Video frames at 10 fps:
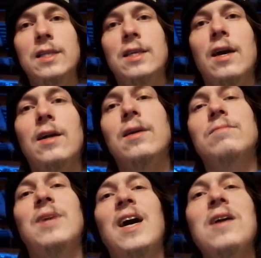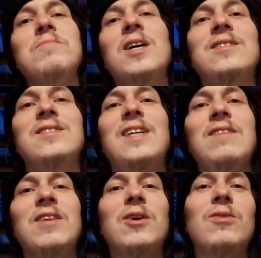Lizzy, and I'm not
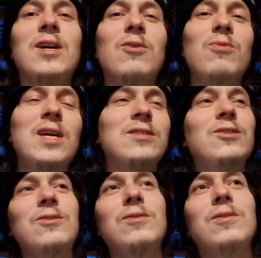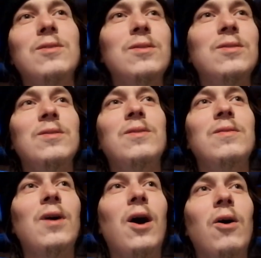even gonna go into
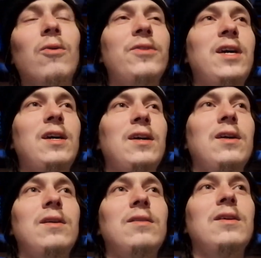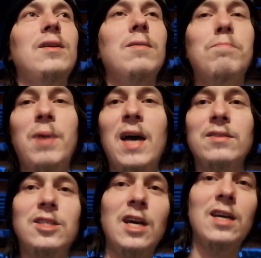all the
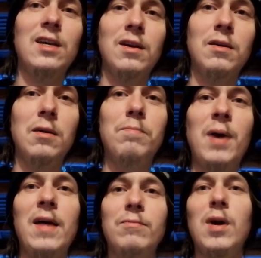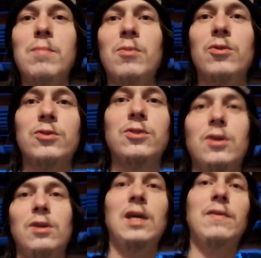band
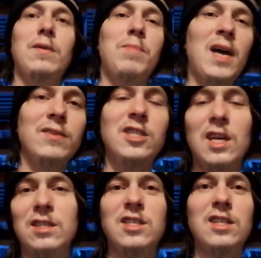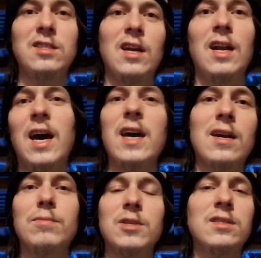members in the band changes and
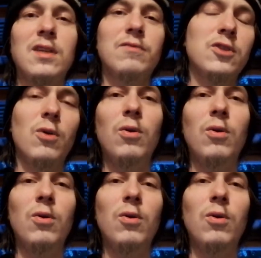lineups and stuff.